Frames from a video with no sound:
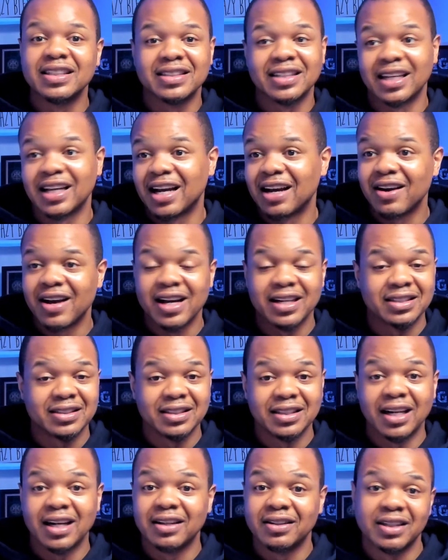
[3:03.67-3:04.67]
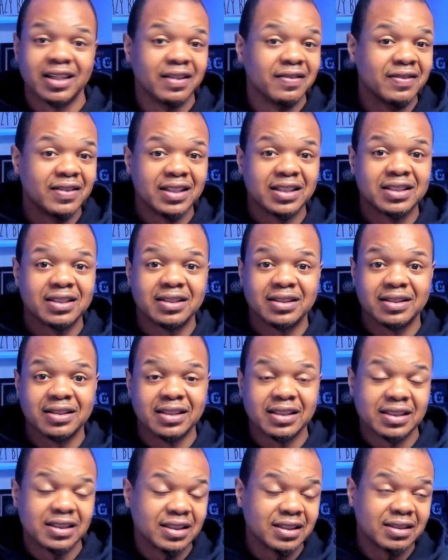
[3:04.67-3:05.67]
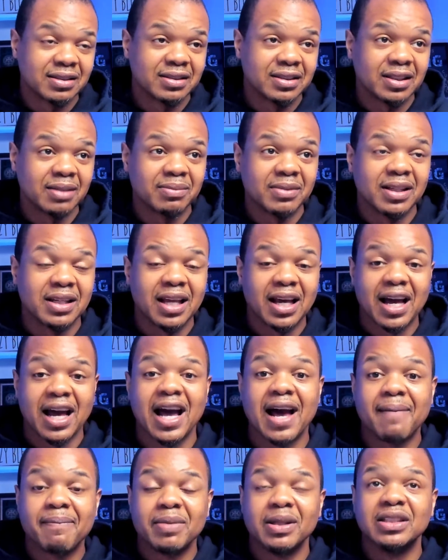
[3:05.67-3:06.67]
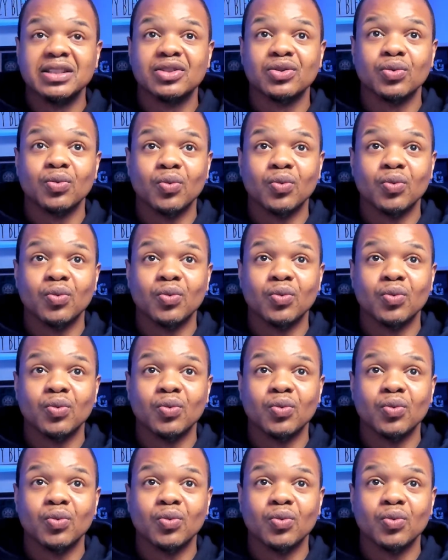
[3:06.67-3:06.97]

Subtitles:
I'll give this is something that happens